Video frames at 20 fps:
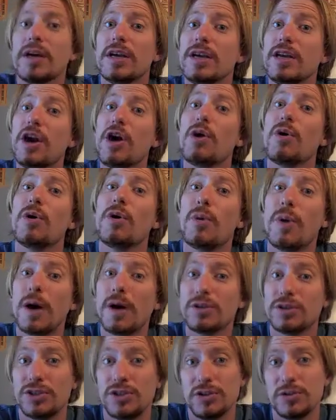You know who
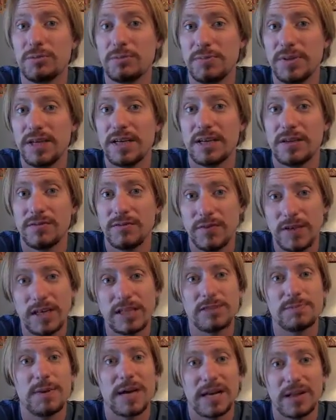else shouldn't be
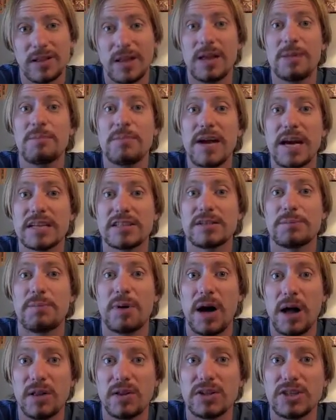convinced by Glenn Beck's
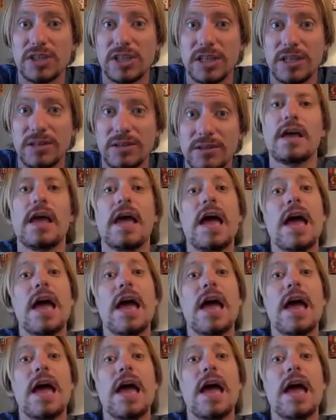apology?